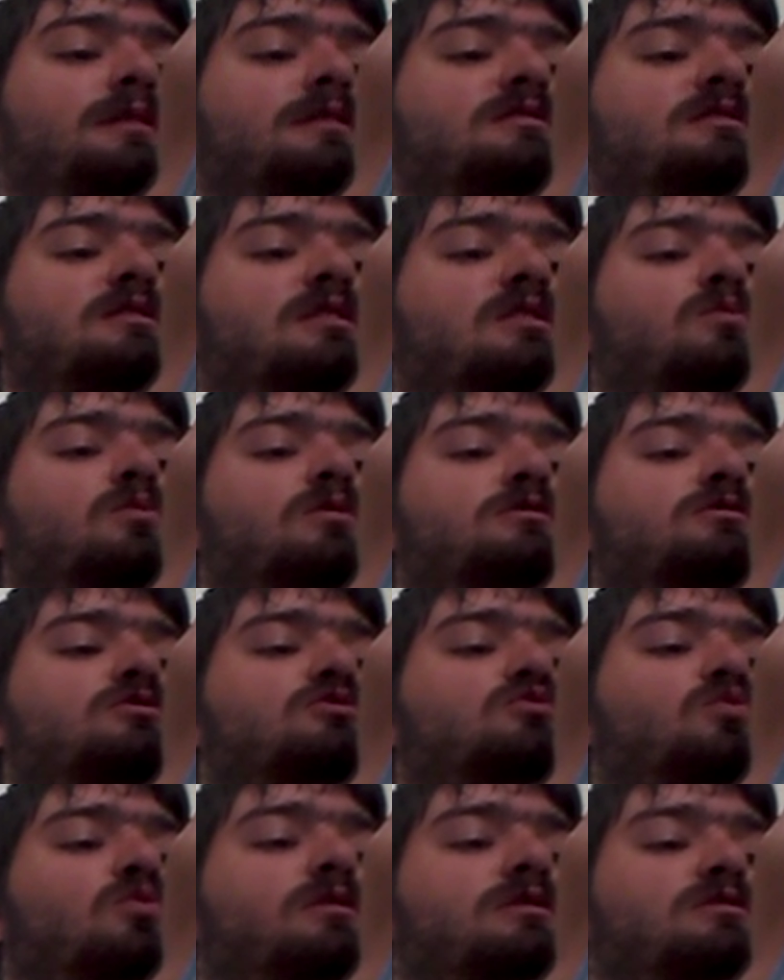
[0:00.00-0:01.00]
please, Link, what
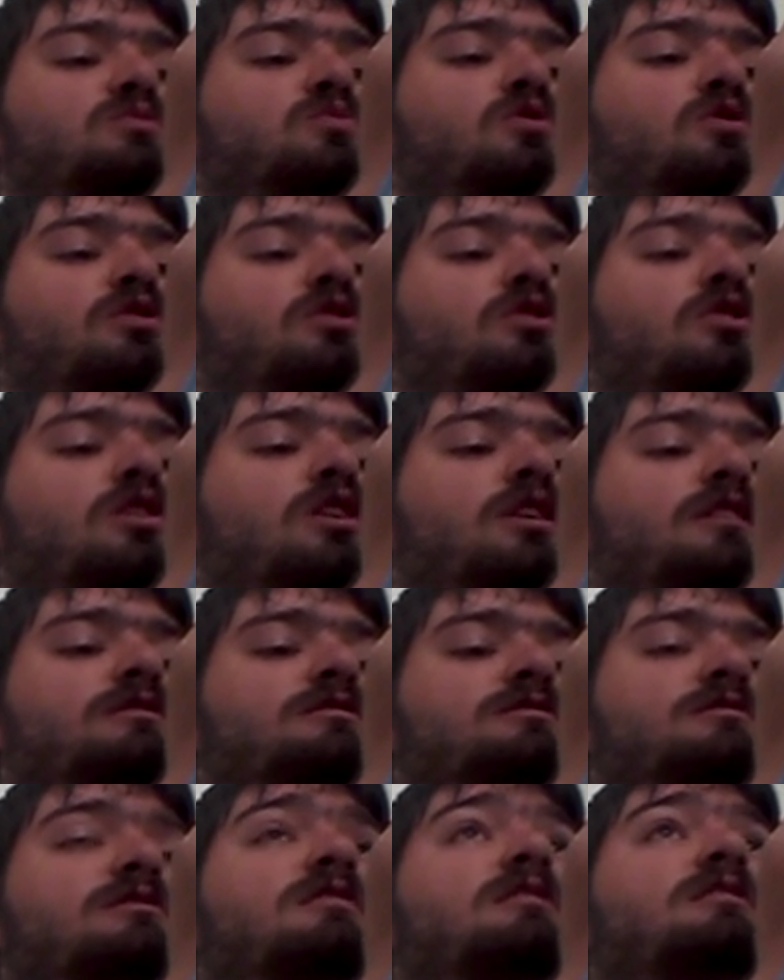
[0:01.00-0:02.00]
you're doing is walking on
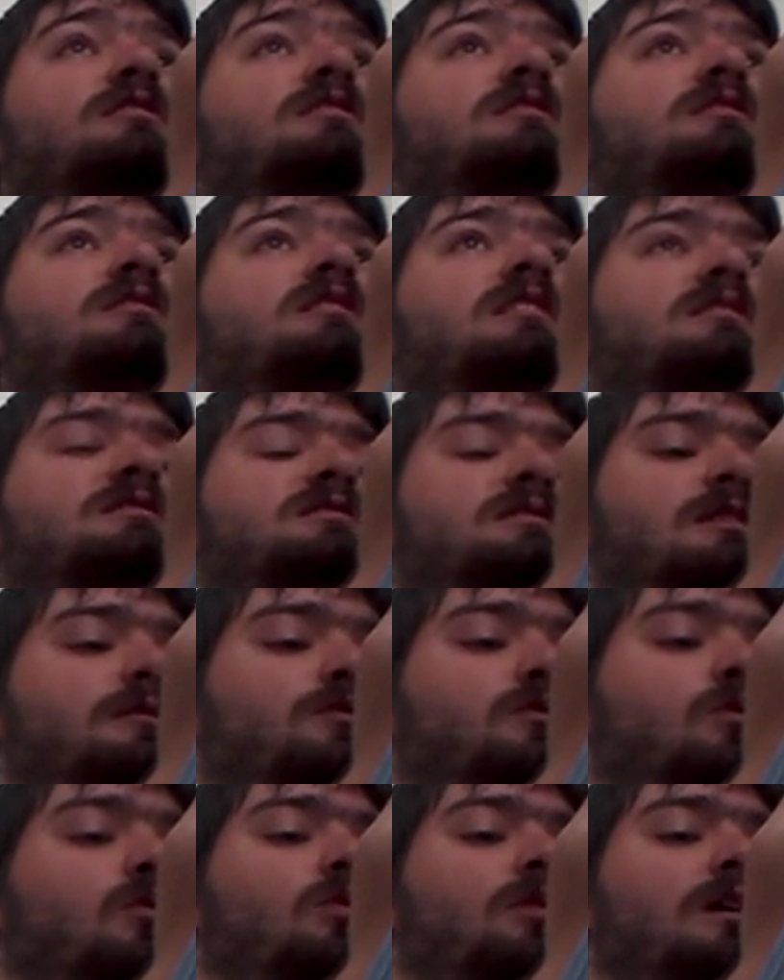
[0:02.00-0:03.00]
ice. Take a
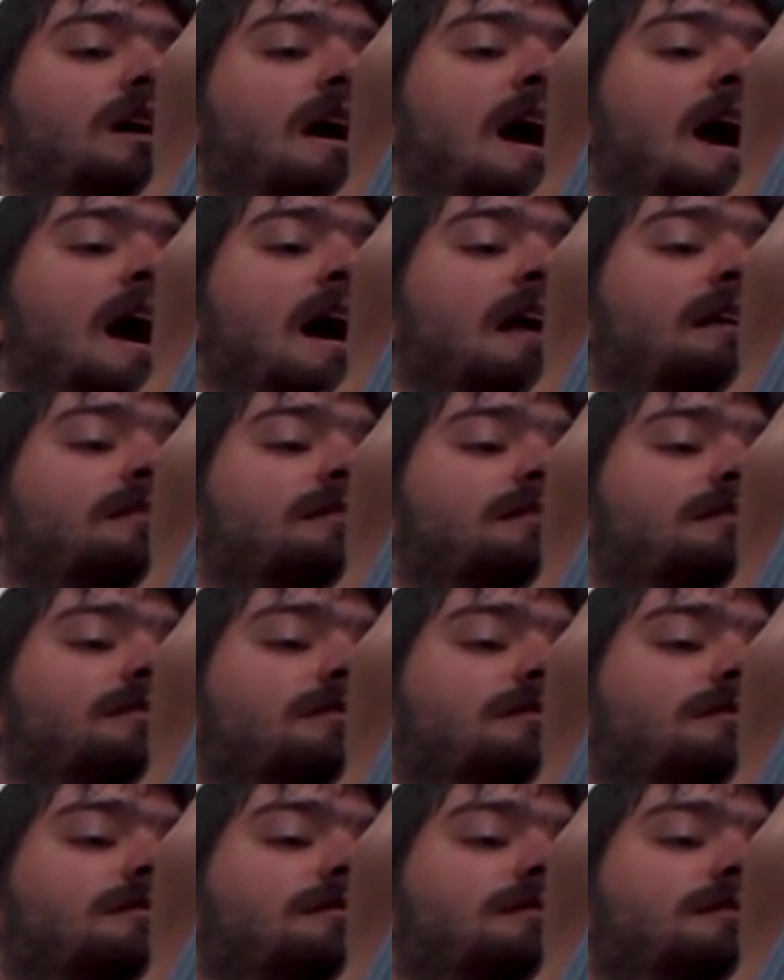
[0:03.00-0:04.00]
step forward and..."
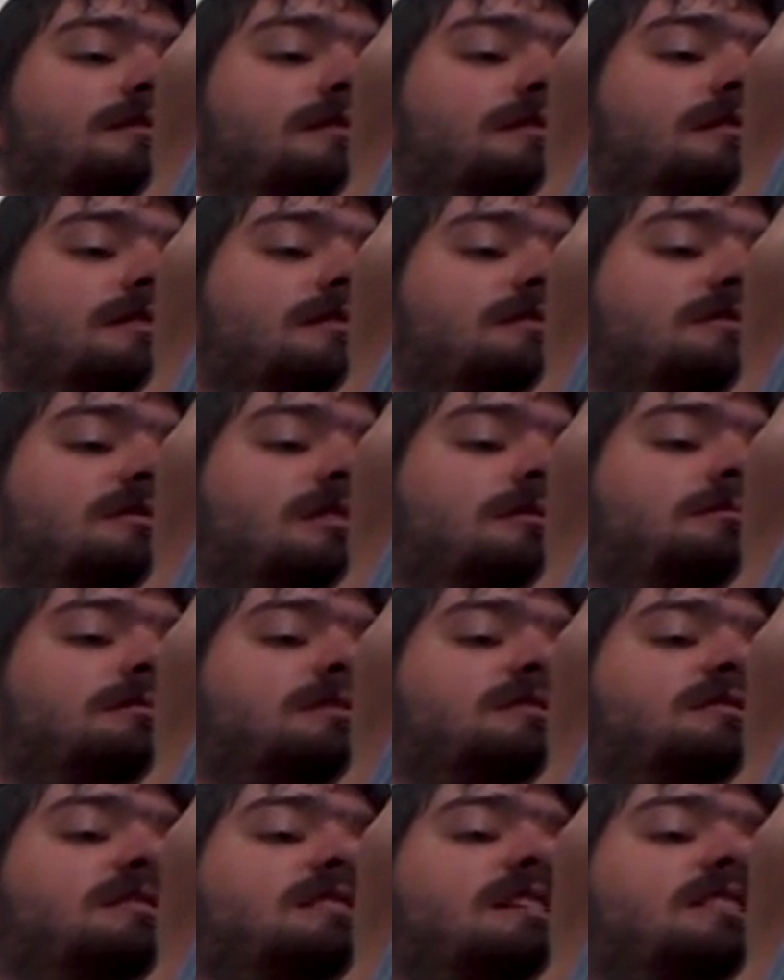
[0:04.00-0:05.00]
He
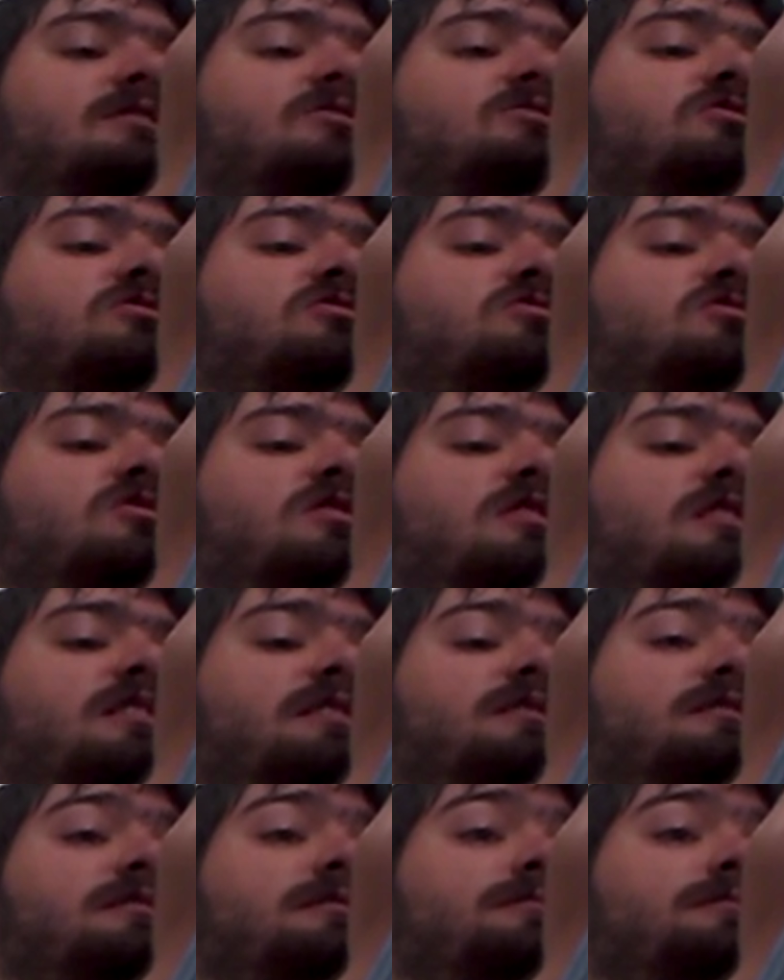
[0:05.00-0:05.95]
stopped as she let out a cry.